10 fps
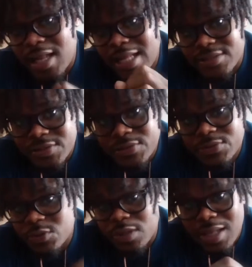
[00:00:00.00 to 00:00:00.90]
lot too,
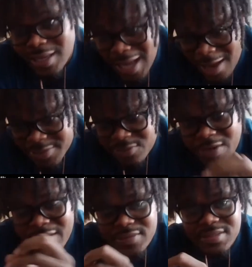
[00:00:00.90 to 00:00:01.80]
doing a lot of option
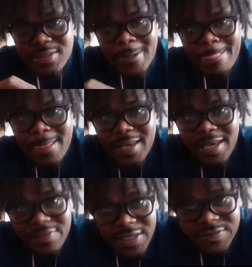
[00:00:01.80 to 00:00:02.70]
routes.
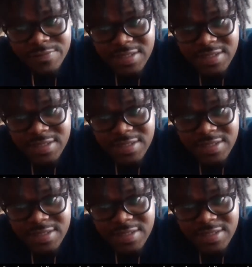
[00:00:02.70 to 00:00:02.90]
and things from